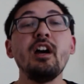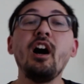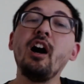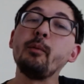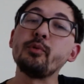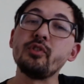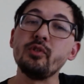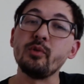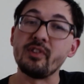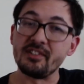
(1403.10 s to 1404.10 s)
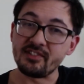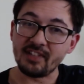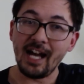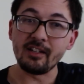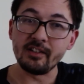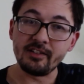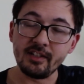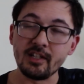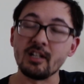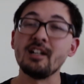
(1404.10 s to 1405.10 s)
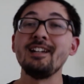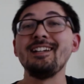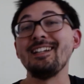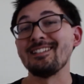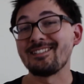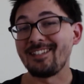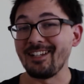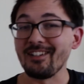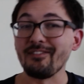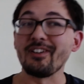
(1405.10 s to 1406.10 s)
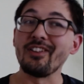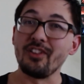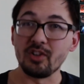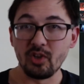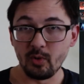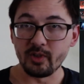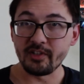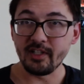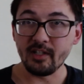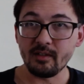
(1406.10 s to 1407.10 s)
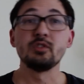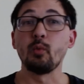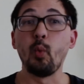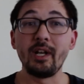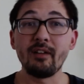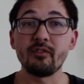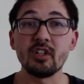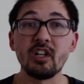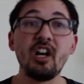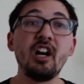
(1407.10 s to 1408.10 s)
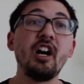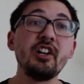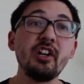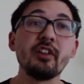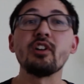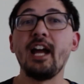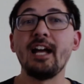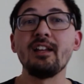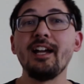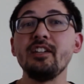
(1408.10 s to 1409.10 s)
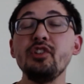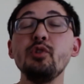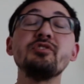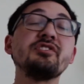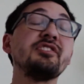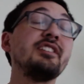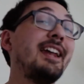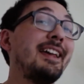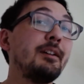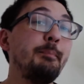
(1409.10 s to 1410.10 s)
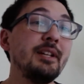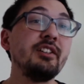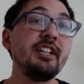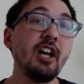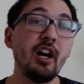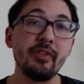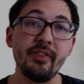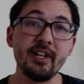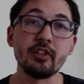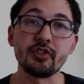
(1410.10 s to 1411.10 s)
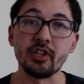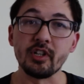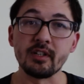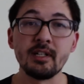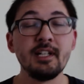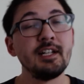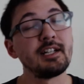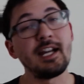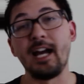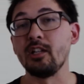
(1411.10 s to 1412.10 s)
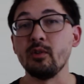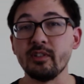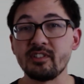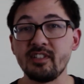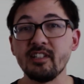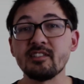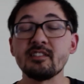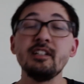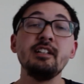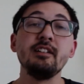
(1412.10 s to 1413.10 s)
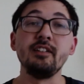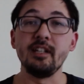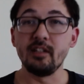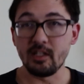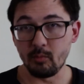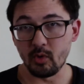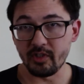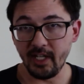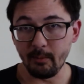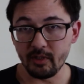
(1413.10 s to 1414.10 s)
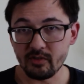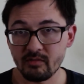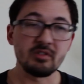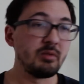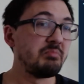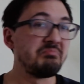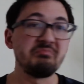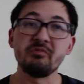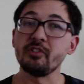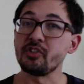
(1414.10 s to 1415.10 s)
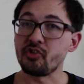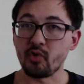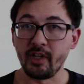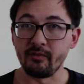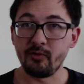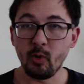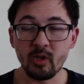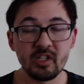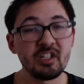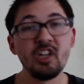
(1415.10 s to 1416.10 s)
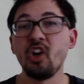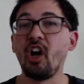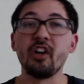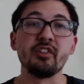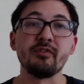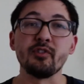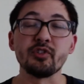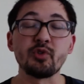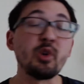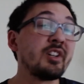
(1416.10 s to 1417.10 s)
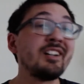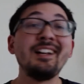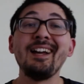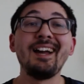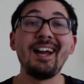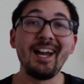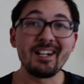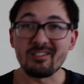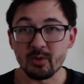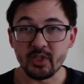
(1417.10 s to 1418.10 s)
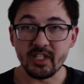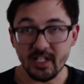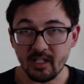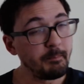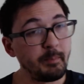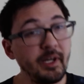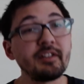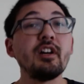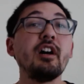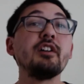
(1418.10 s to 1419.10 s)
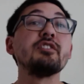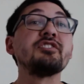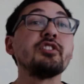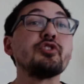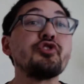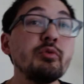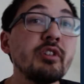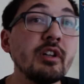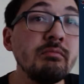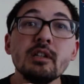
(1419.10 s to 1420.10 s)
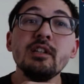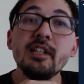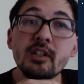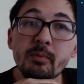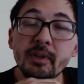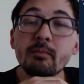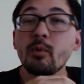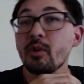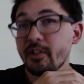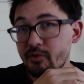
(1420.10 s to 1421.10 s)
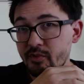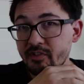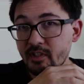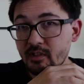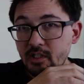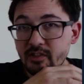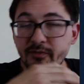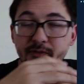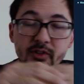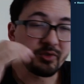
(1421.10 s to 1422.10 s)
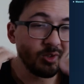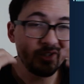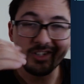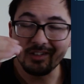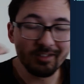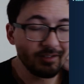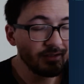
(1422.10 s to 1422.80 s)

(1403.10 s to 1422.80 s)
up to the solid tier instead of the lower tier. Whenever another ally uses an ability on their turn, Kylo assists, dealing more damage. So straightforward. Under First Order, I don't really care. But under Cere Junda, a little bit more interesting, because First Order